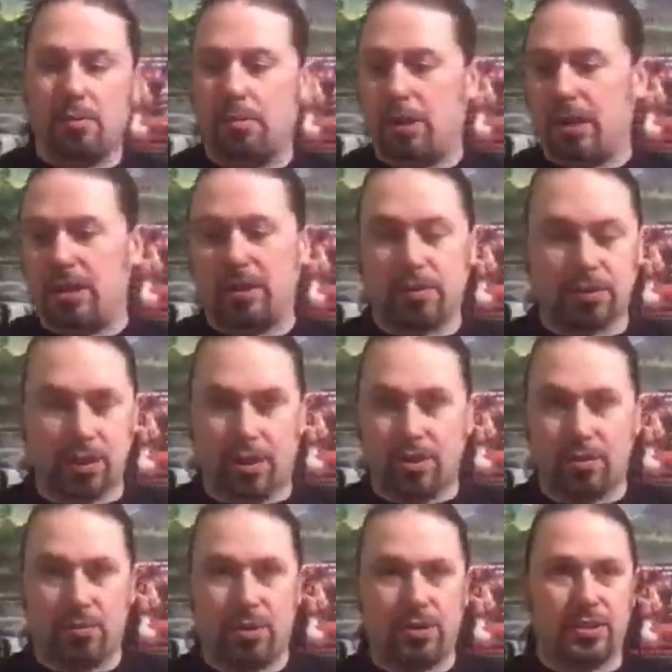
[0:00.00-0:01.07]
but there was
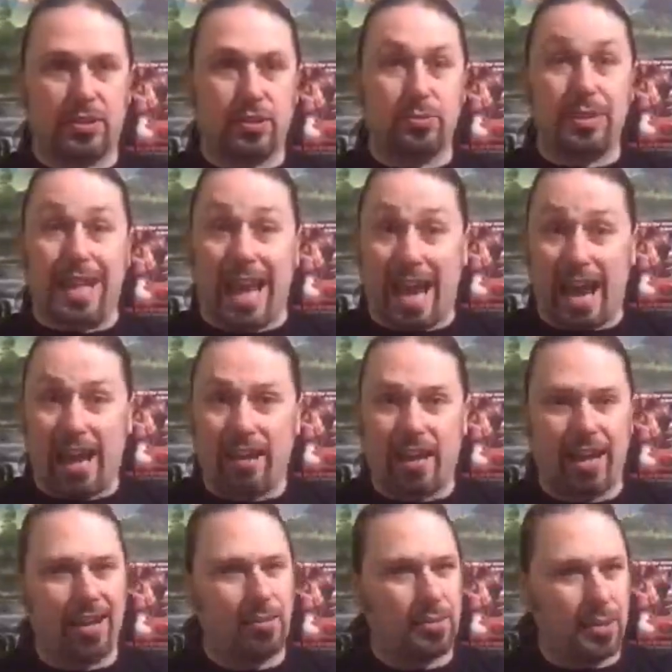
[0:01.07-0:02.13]
other ones to be had,
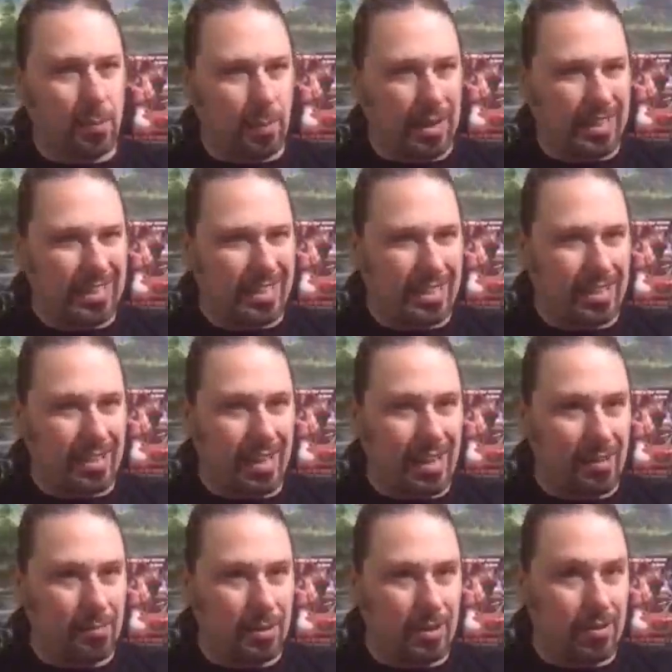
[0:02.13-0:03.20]
and it was a pina
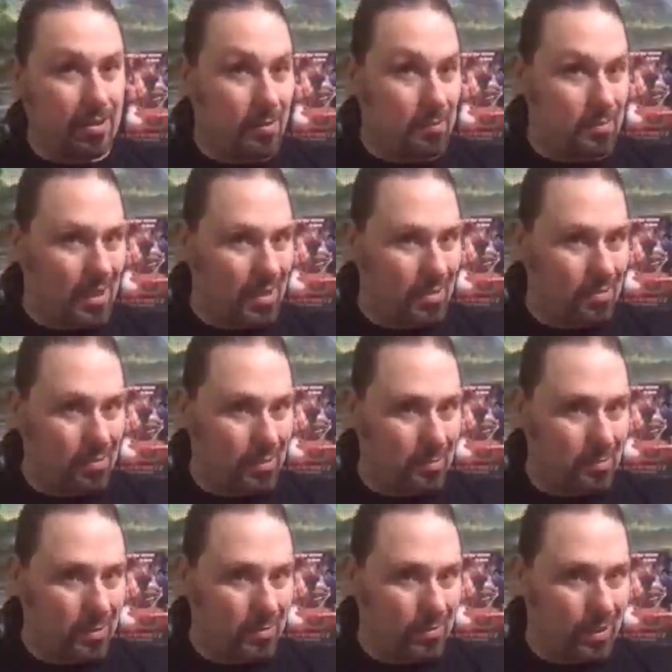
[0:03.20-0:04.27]
colada beer, and I'm not a
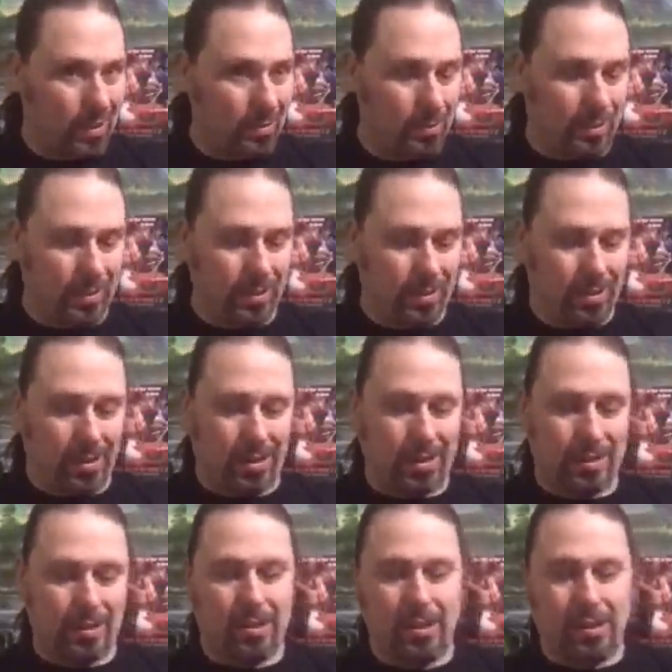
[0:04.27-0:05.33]
really big fan of pina
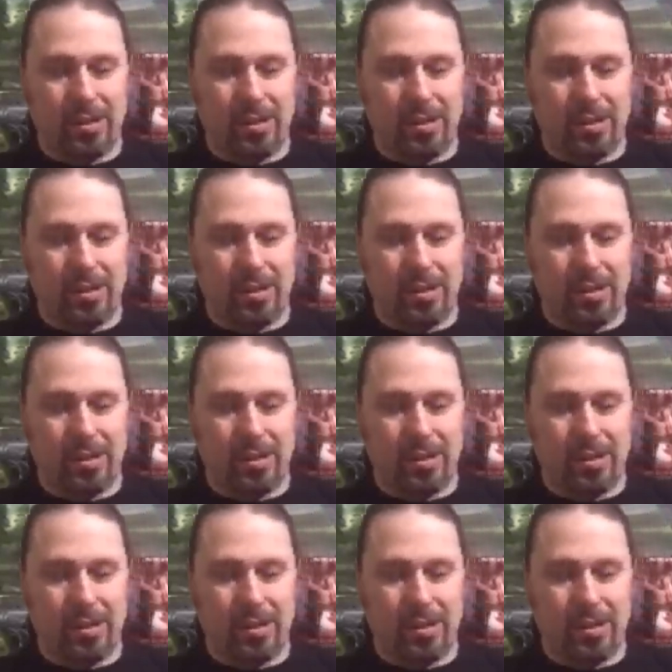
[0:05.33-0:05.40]
colada.